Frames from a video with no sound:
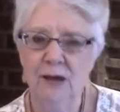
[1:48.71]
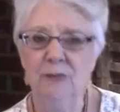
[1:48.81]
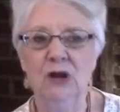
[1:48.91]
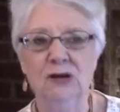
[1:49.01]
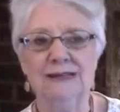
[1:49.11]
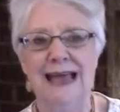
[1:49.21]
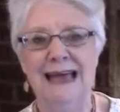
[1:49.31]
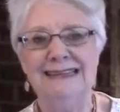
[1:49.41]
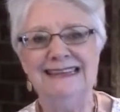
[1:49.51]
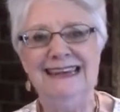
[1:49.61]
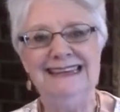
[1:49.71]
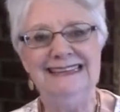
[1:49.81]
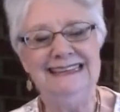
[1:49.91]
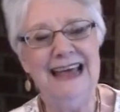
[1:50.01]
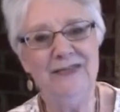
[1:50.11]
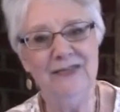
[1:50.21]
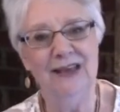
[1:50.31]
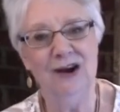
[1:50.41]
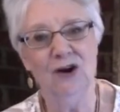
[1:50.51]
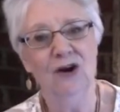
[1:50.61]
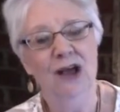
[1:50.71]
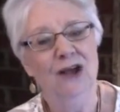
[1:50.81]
because as he sat there,